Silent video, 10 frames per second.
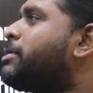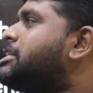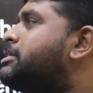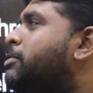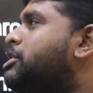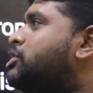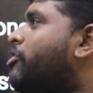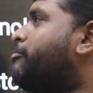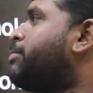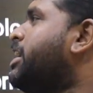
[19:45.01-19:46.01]

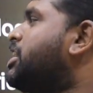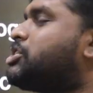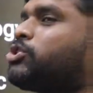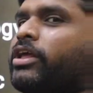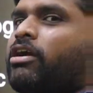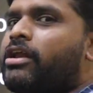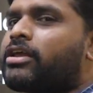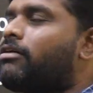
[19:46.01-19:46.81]
Principles of prehistoric